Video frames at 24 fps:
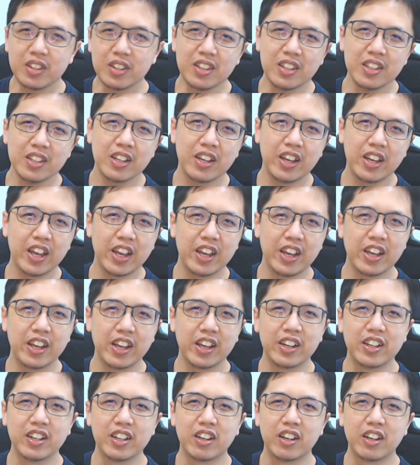
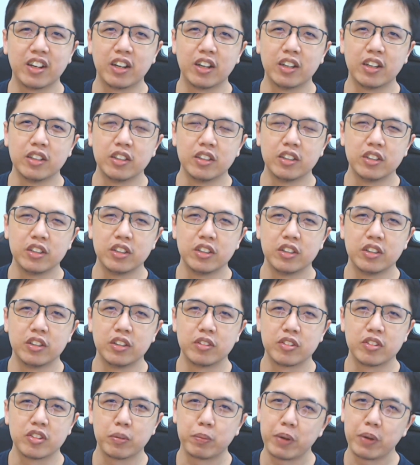and
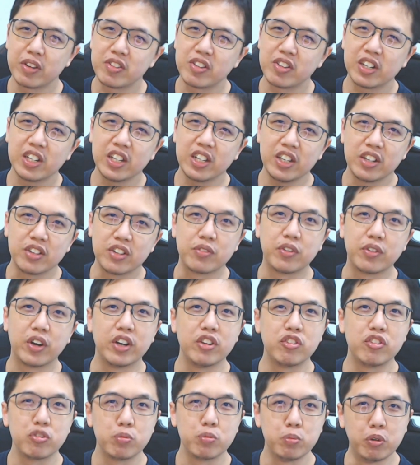surprisingly it's very
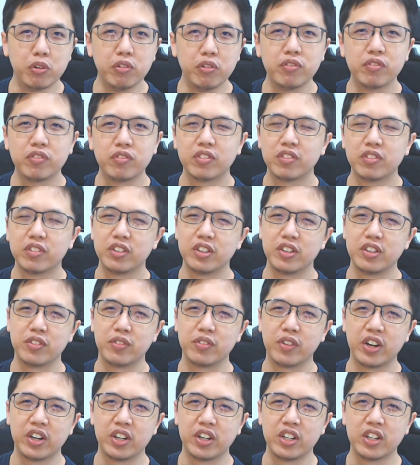smooth, it's
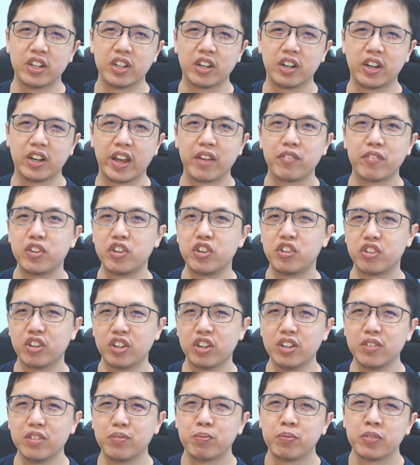very
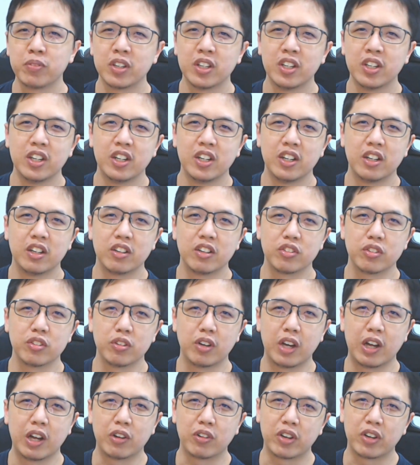efficient. So
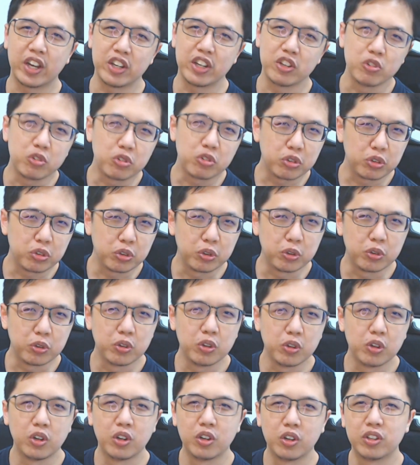I'll guide you through
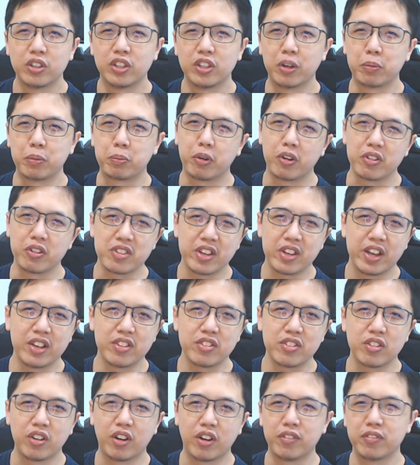the
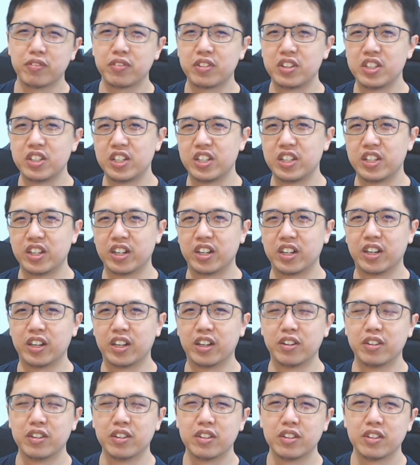process of the
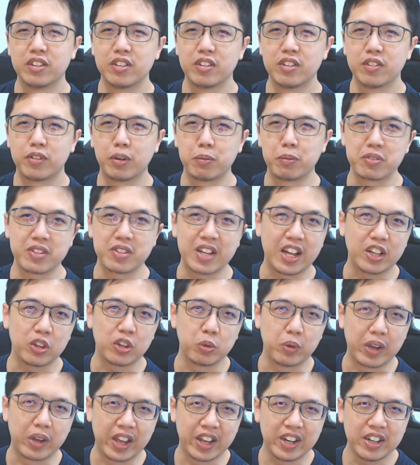from start
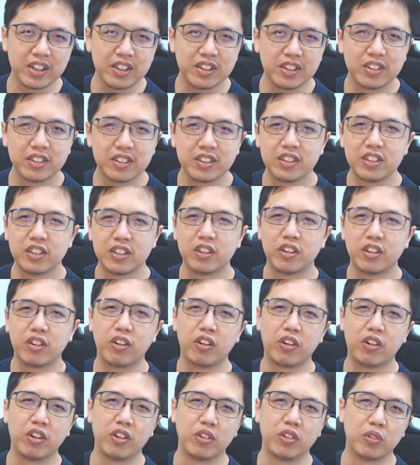to end
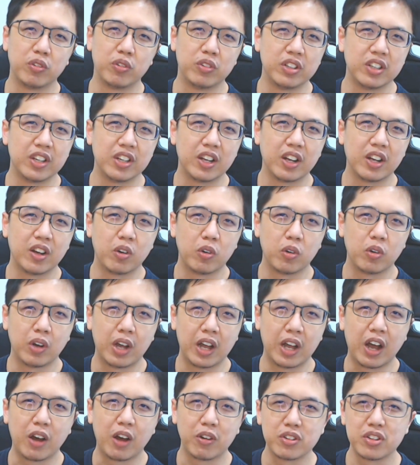on
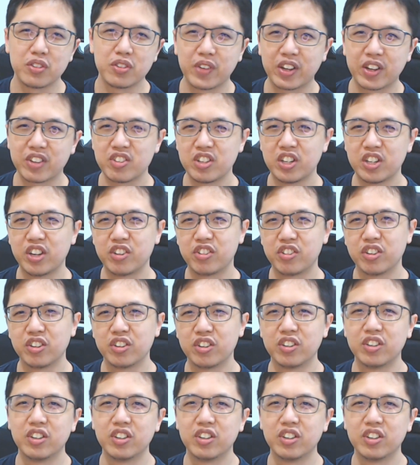how this vaccination